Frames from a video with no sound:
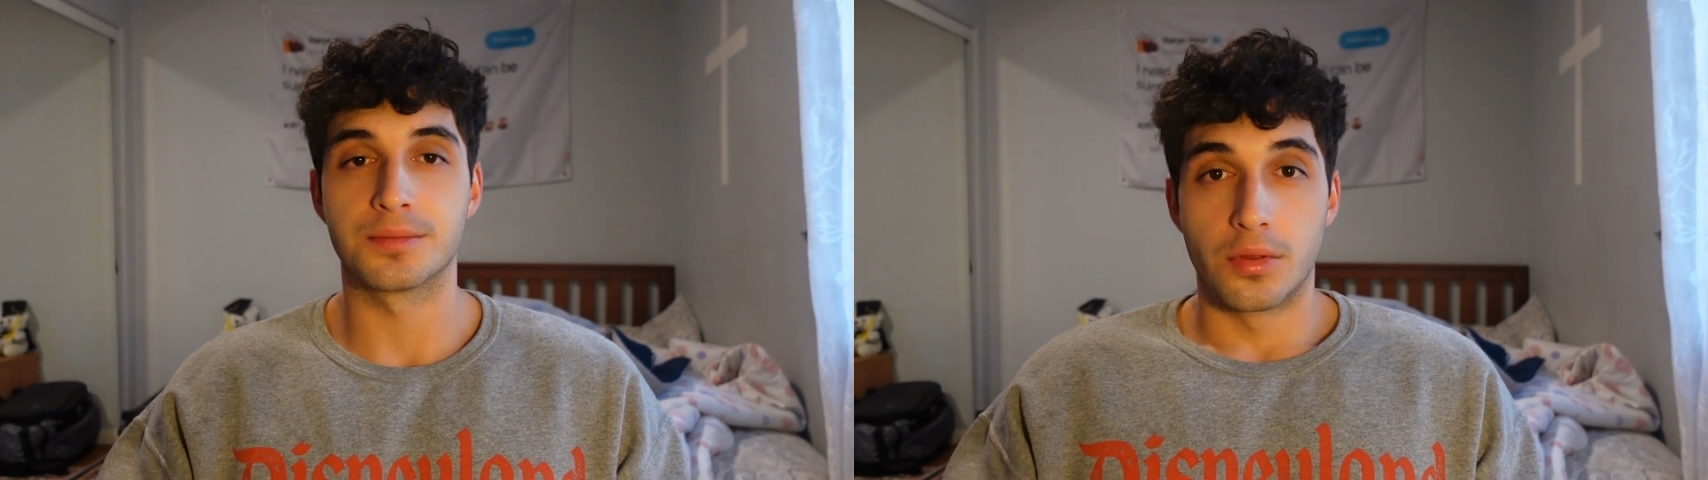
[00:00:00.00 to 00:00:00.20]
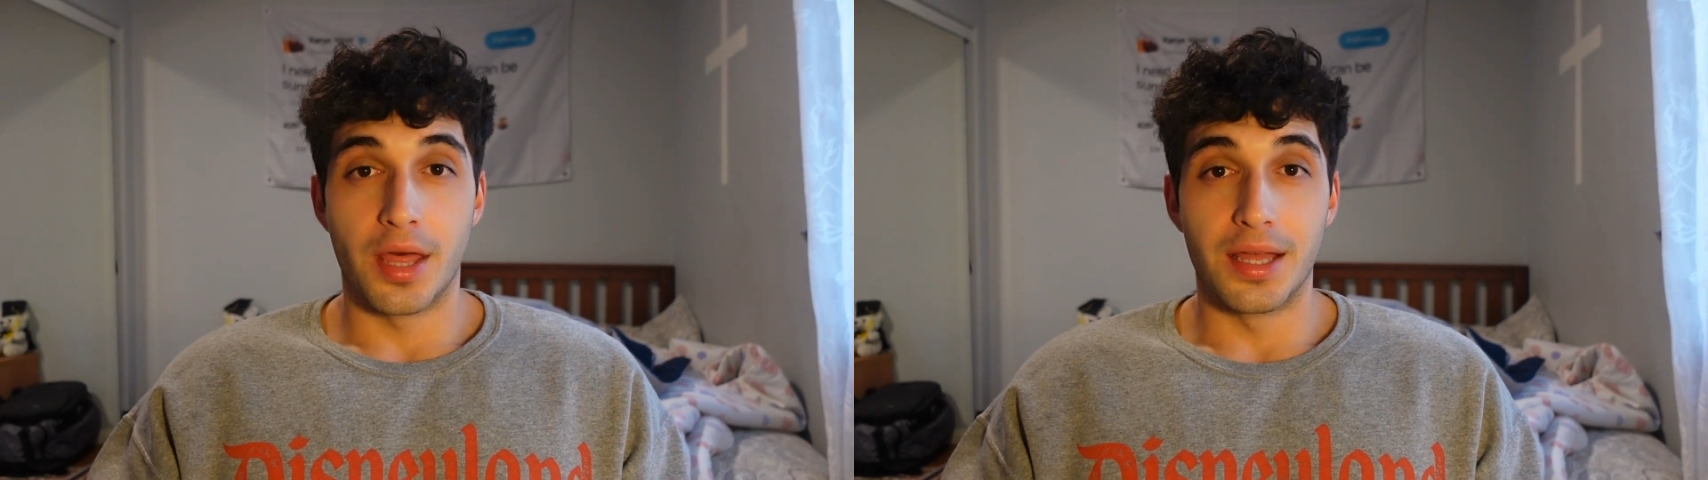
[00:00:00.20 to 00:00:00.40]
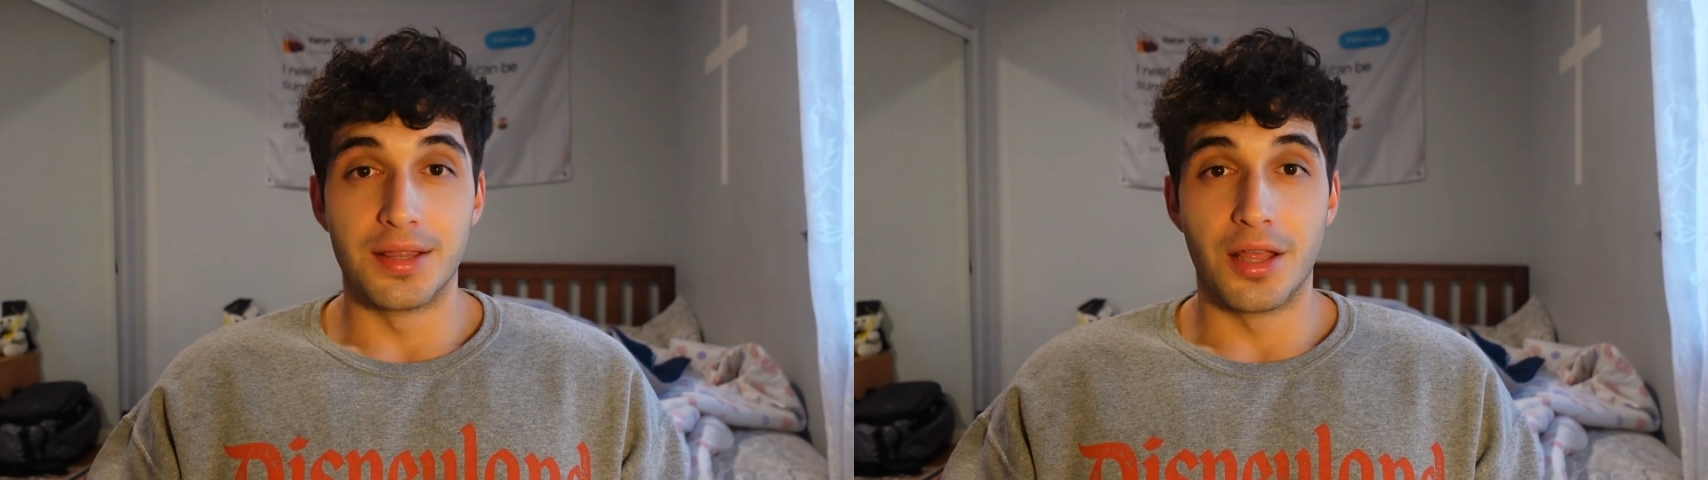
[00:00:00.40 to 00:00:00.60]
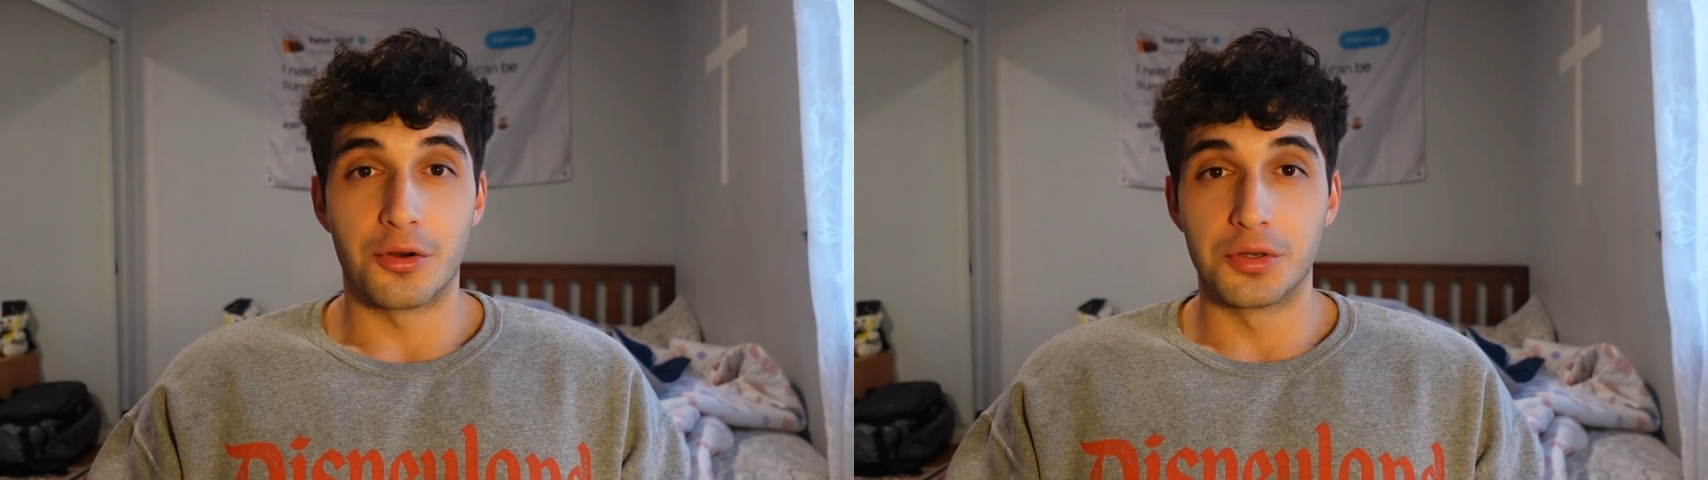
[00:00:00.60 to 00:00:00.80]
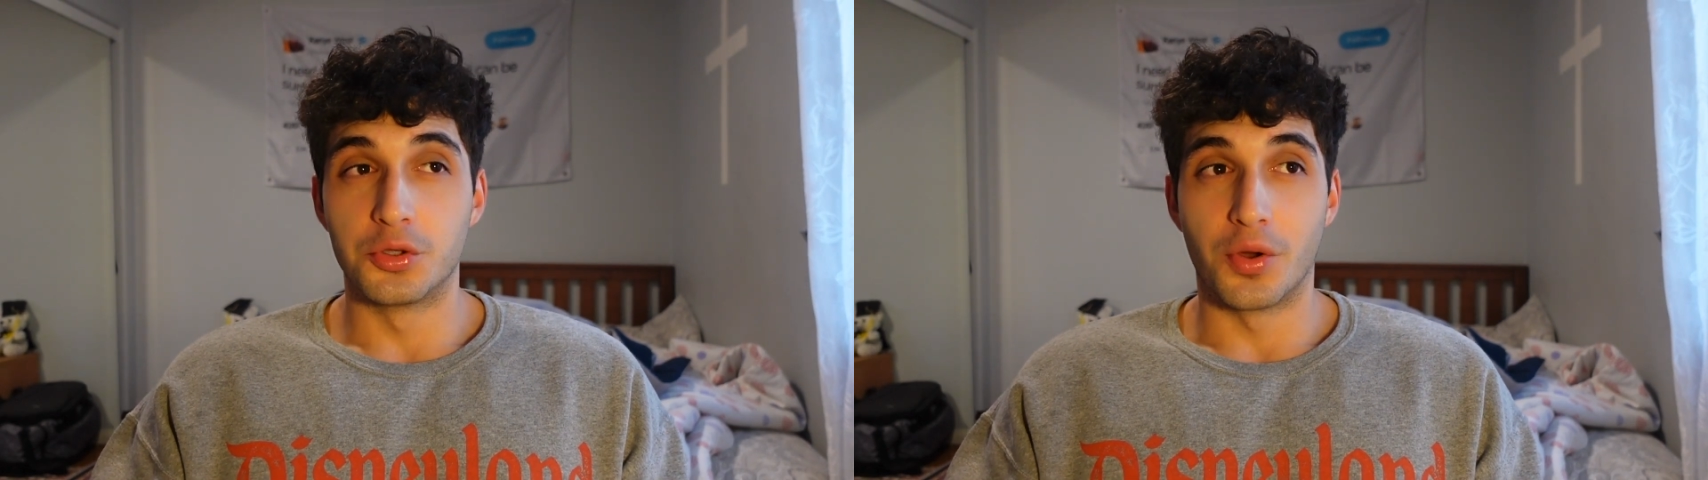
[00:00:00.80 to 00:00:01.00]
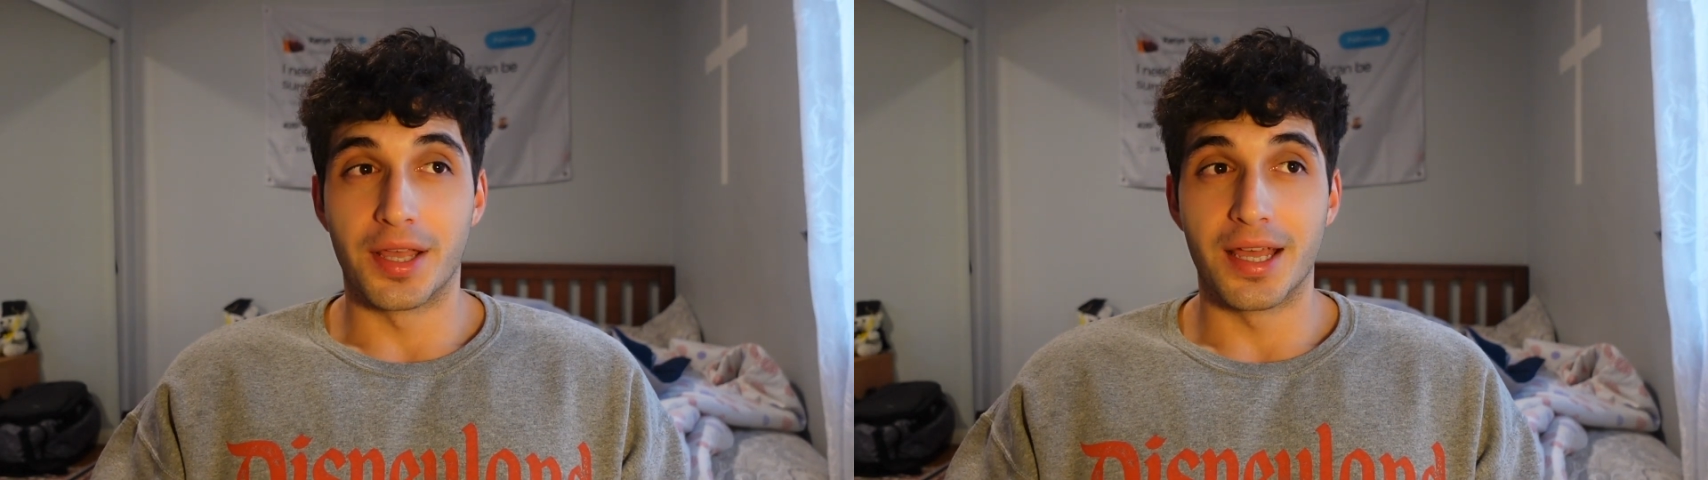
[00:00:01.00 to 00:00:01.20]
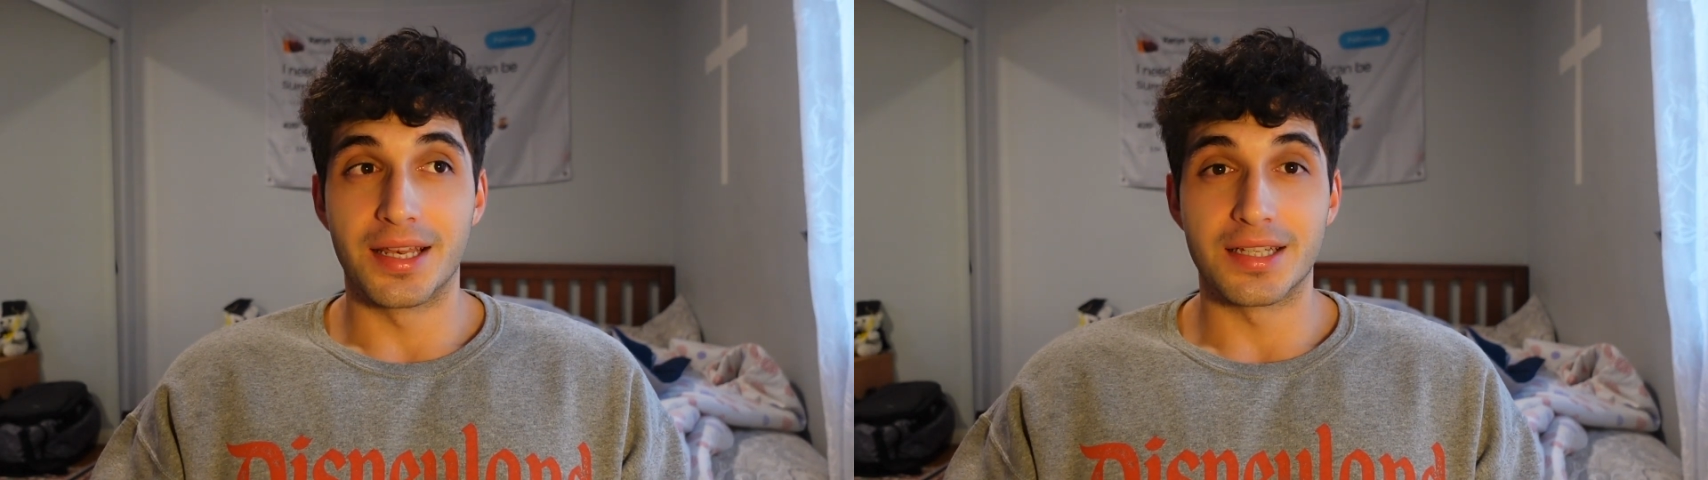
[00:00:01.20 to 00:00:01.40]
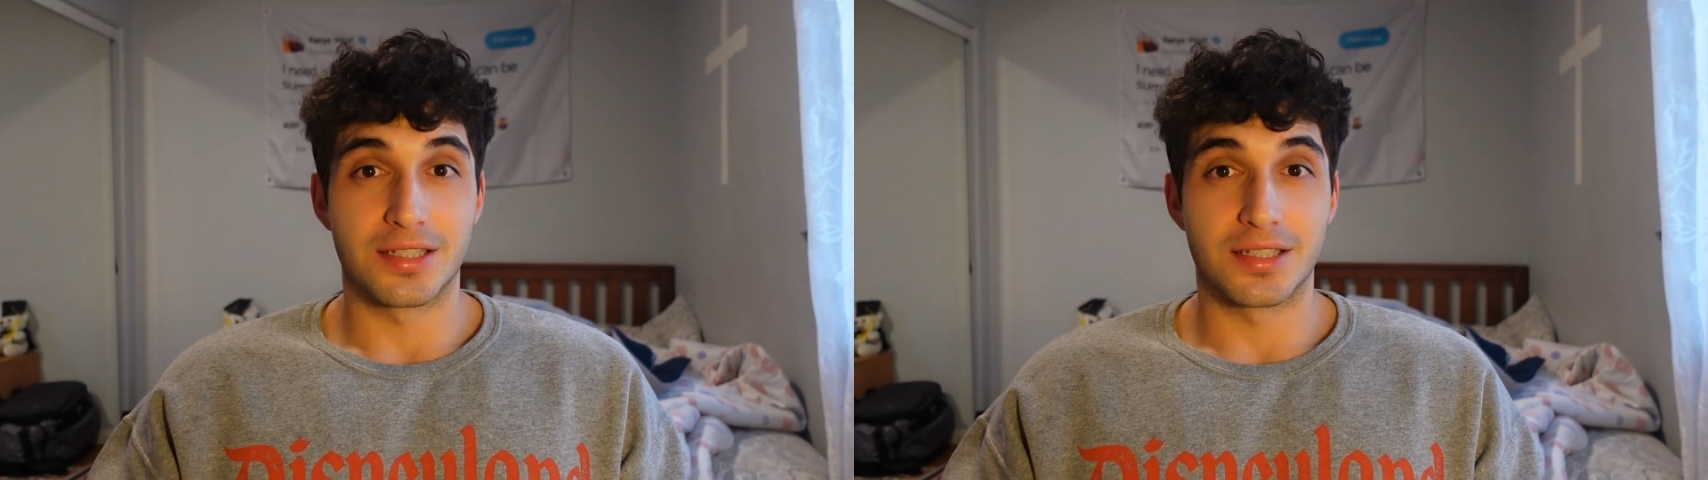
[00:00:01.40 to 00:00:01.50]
that not only do I get